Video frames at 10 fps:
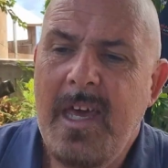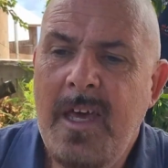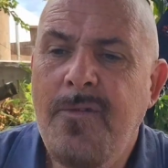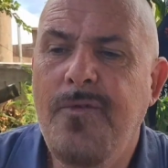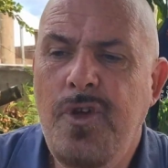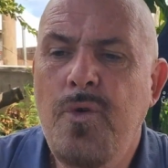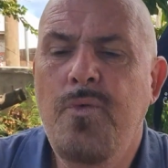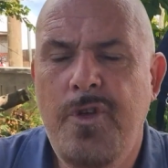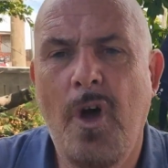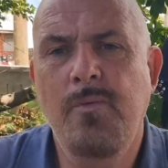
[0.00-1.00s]
If you
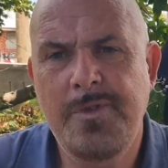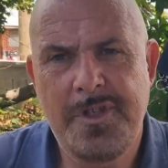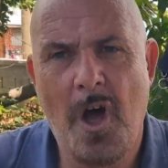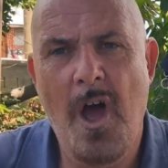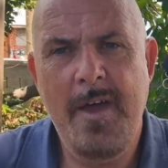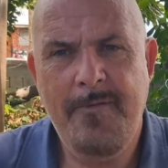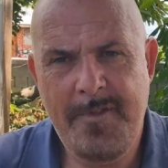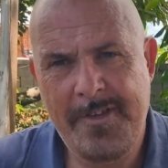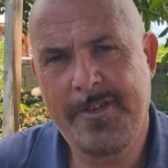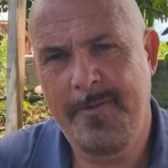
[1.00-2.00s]
don't dive
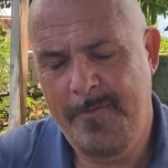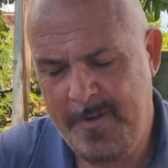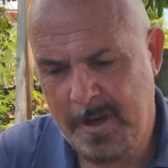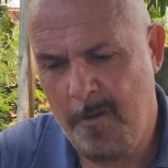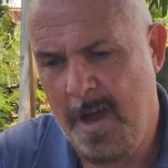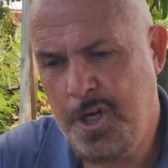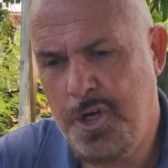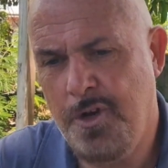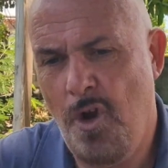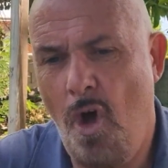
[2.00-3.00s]
this
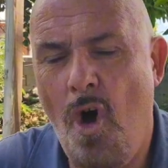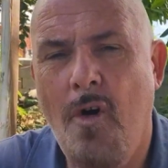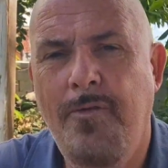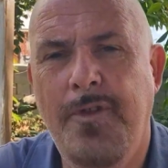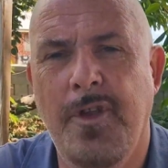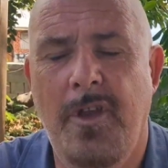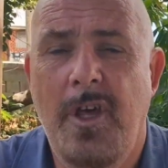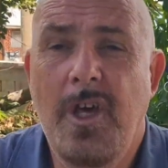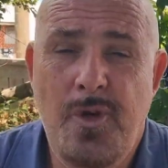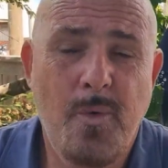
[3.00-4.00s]
configuration often,
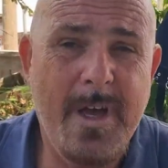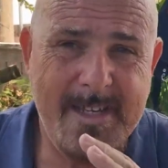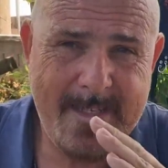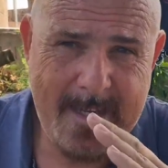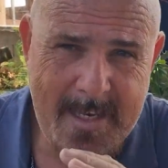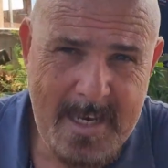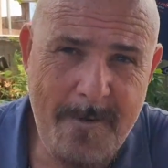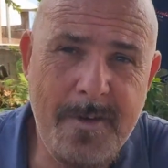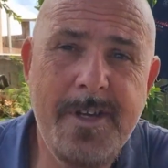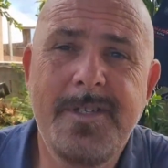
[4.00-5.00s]
you'll get
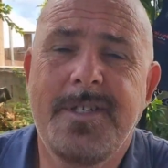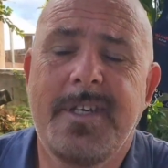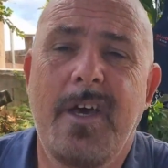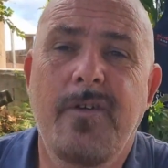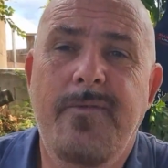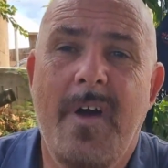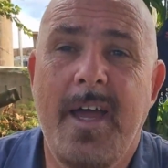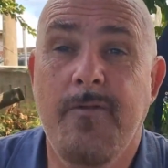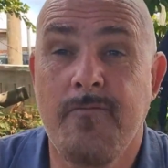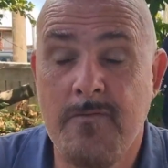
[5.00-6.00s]
significant skill
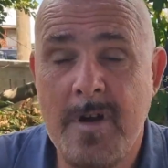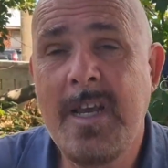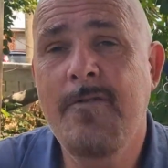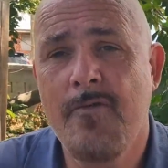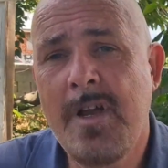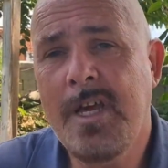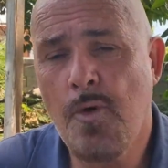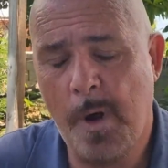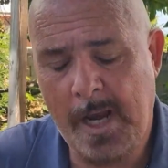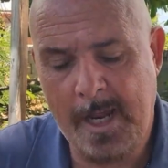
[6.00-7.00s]
fade really, really
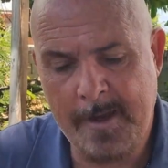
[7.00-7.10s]
quickly.